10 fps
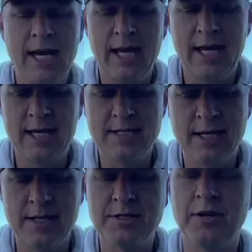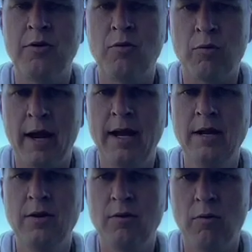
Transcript: It is a great